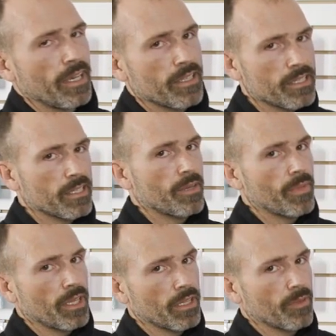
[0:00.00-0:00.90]
This is going
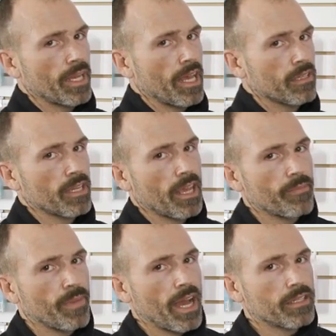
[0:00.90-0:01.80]
to be a little bit outside
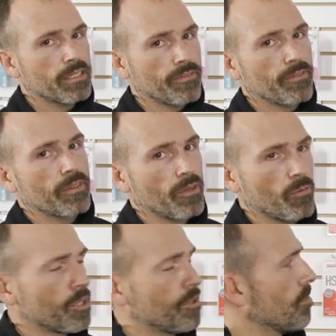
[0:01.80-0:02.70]
the box, different than
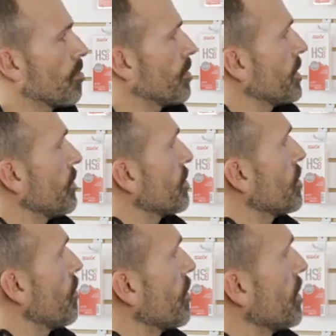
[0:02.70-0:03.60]
what you normally do.
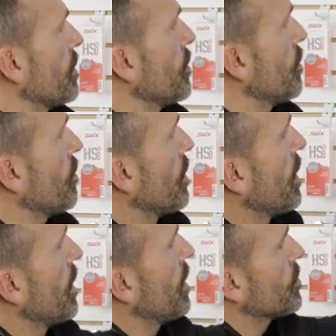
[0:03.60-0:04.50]
So we're going to do
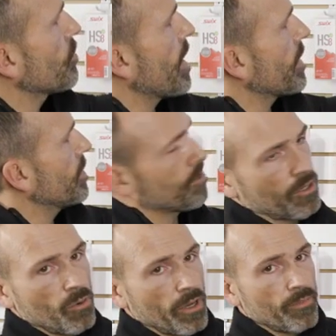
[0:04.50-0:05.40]
tracking your
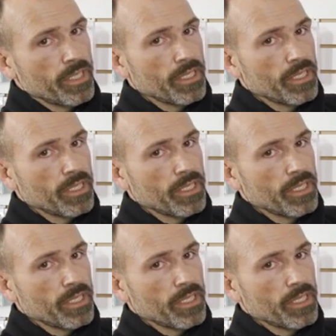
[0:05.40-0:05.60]
equipment